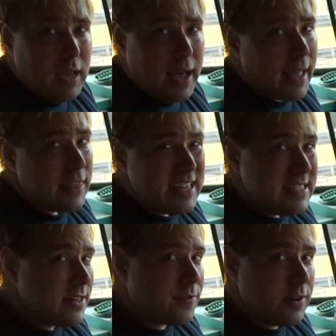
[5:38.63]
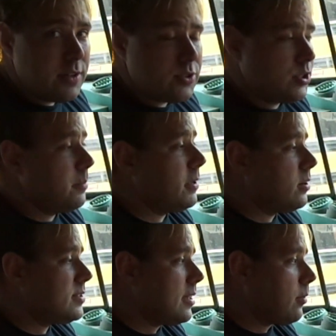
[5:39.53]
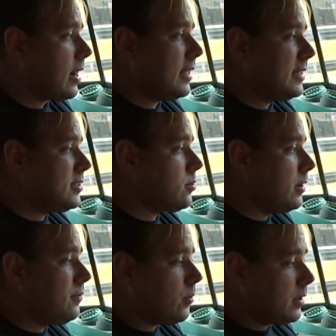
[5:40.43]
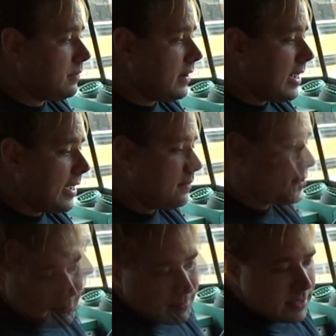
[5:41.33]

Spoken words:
on the different distributors that were on these 345s,